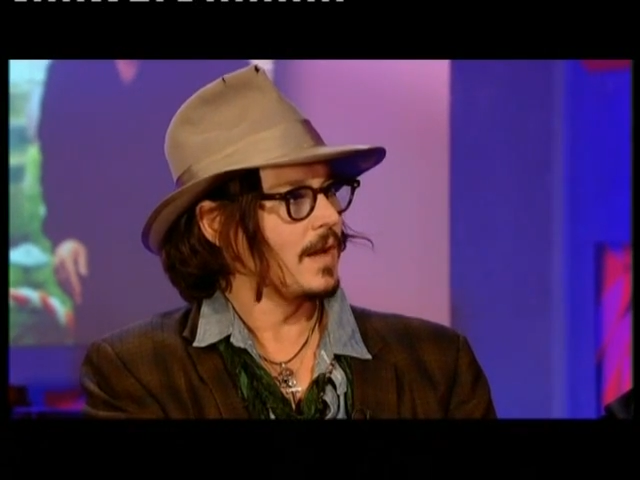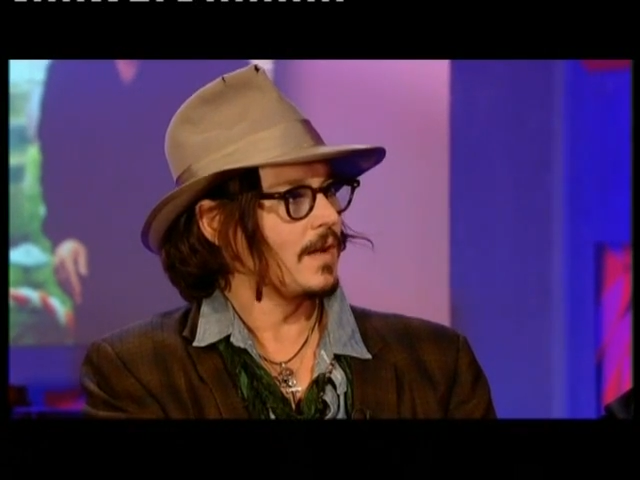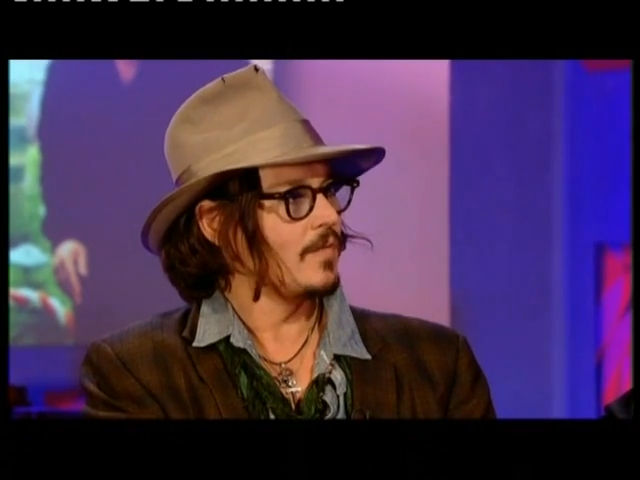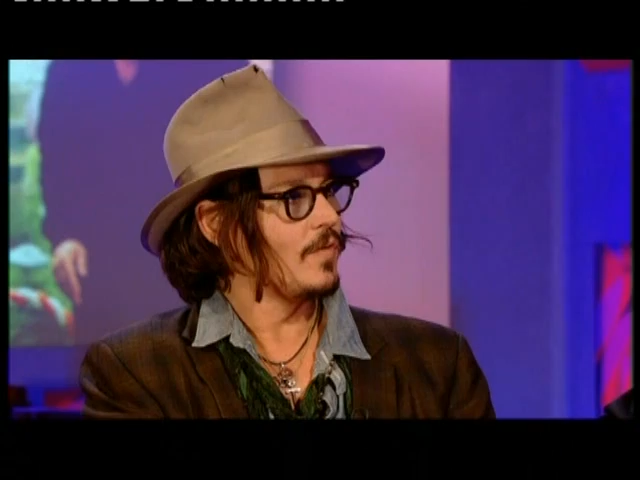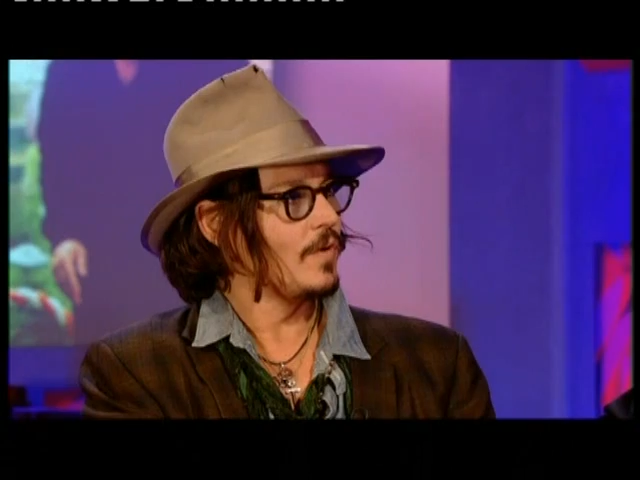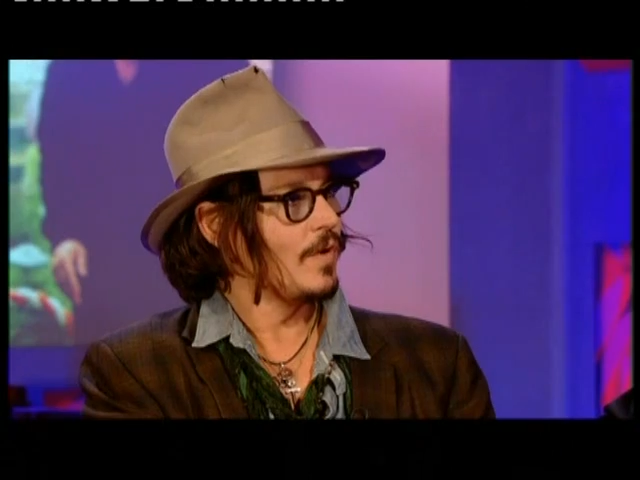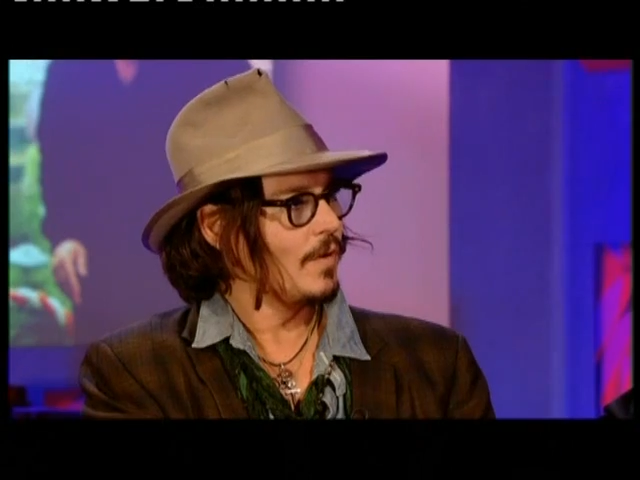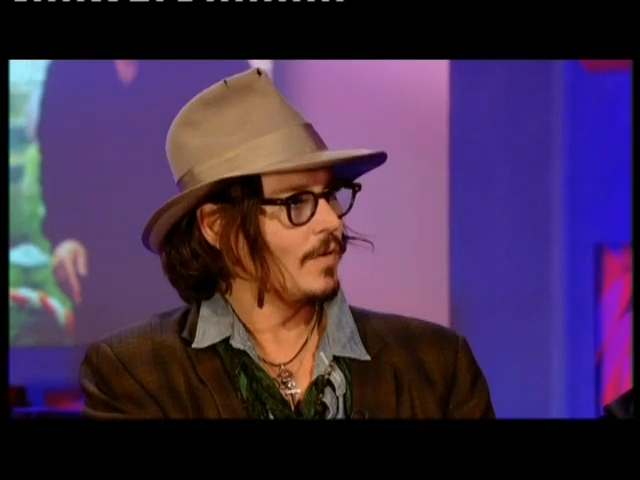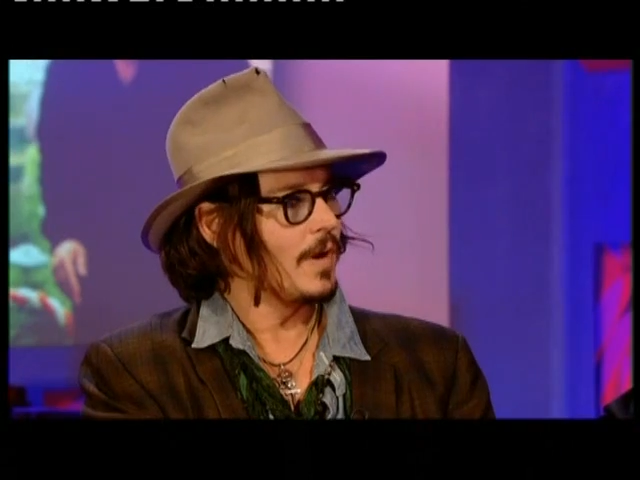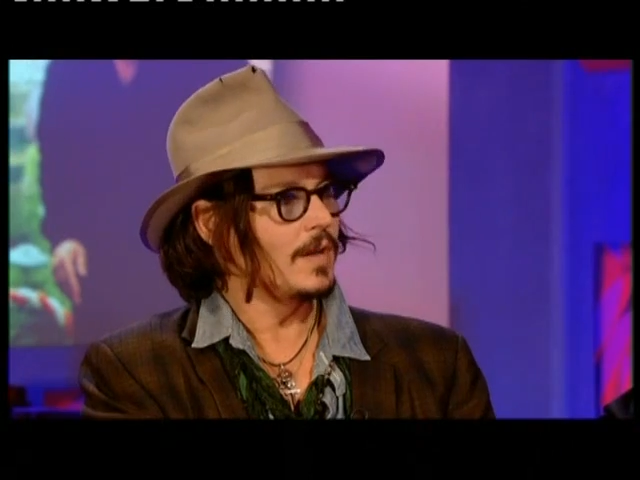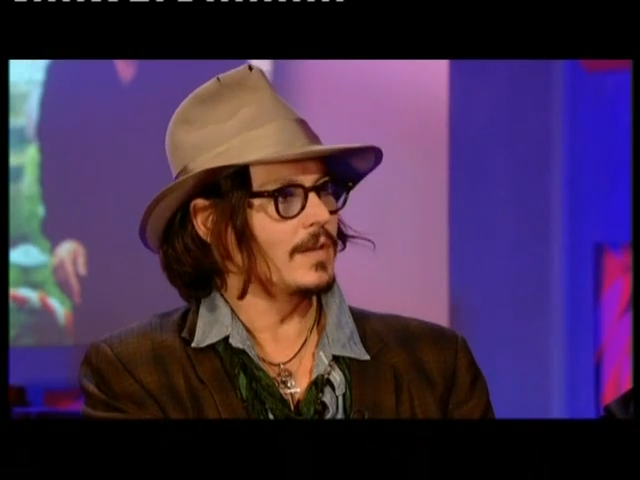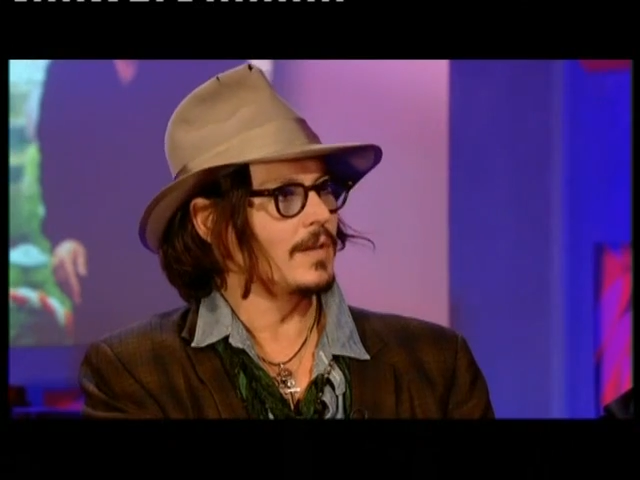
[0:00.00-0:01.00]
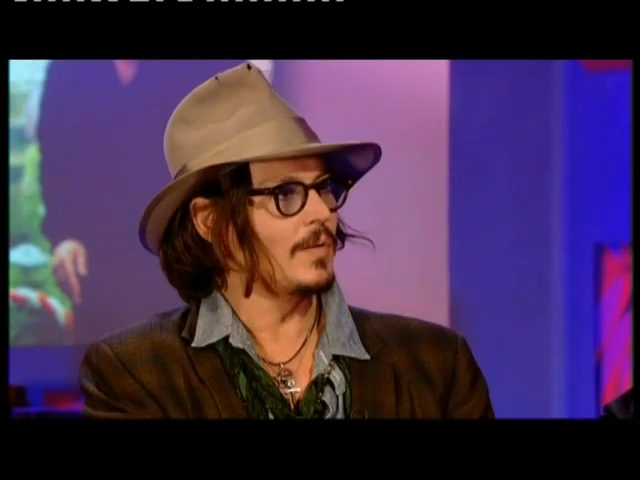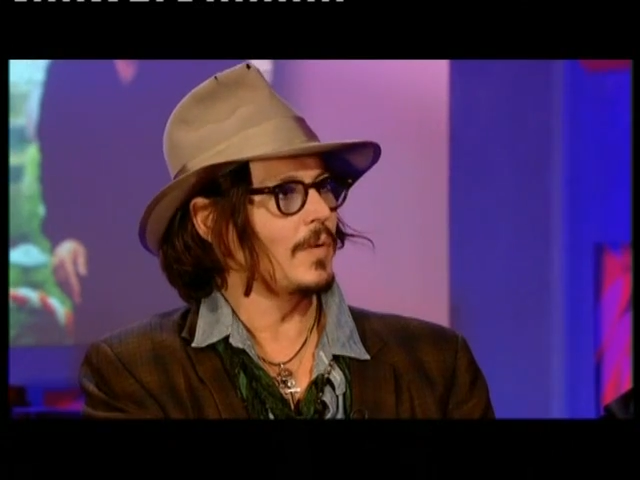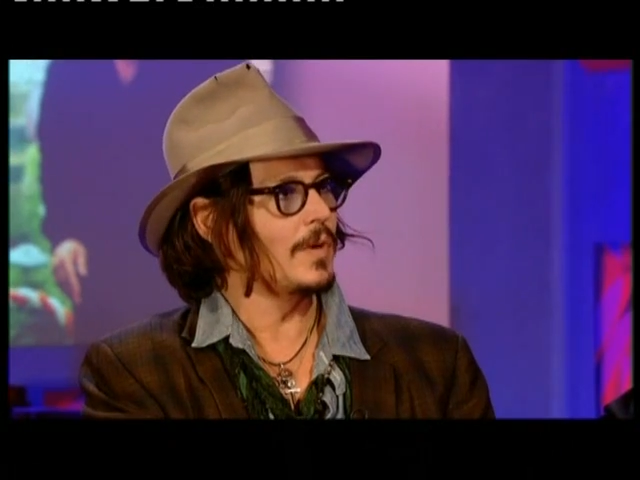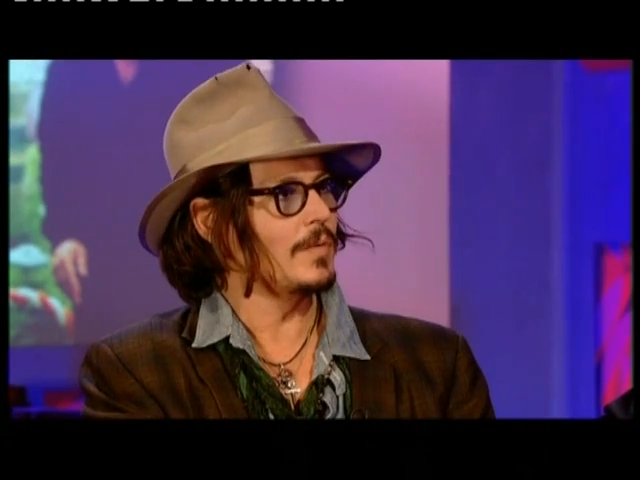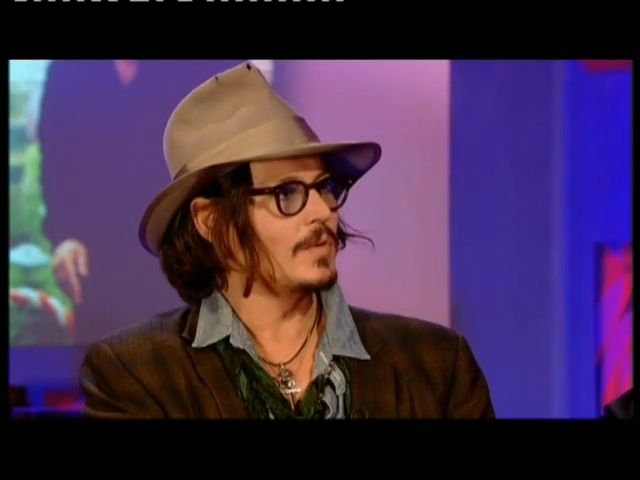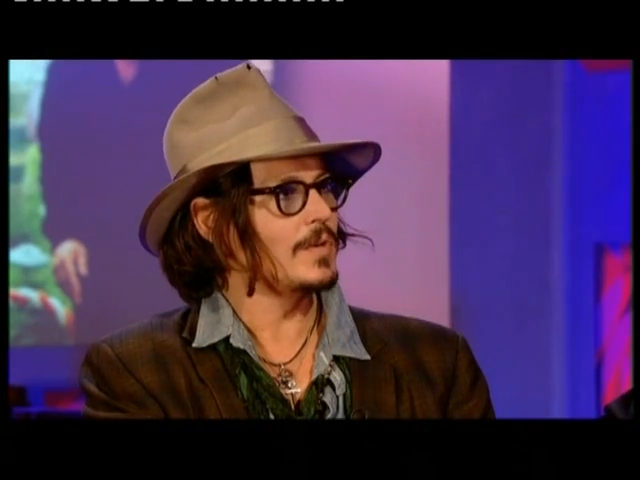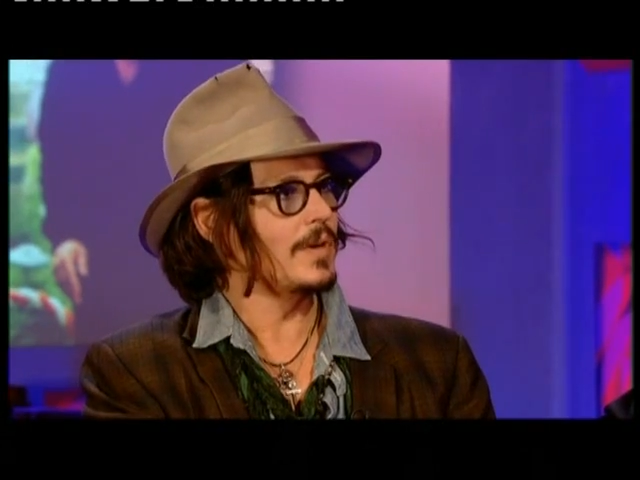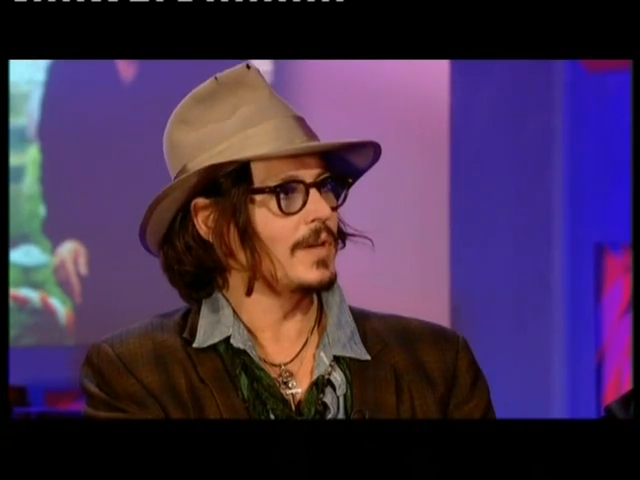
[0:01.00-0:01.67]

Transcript: I have no idea what you were